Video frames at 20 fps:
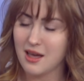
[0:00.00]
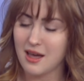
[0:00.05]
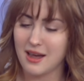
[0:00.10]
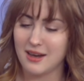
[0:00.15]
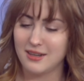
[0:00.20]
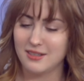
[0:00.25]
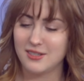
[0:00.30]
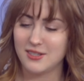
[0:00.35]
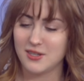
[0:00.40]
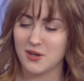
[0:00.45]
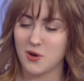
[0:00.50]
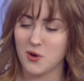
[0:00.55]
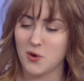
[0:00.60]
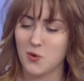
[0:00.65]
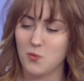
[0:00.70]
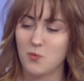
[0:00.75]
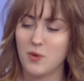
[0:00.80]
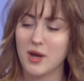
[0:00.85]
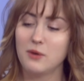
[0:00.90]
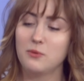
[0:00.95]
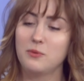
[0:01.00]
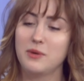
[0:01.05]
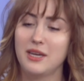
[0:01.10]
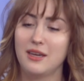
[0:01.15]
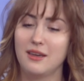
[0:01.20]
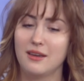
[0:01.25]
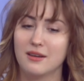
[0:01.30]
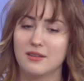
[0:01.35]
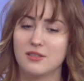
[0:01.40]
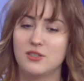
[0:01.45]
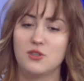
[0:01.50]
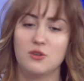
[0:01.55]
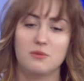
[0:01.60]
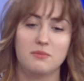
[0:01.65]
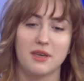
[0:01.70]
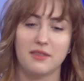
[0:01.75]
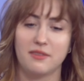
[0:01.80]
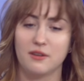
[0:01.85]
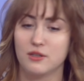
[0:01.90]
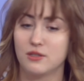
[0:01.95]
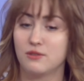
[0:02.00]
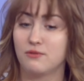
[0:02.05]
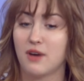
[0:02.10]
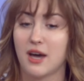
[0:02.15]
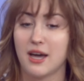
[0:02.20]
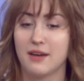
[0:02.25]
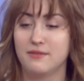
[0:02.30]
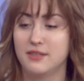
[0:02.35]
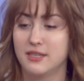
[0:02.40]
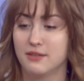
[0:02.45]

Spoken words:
And so when we assume that there's 5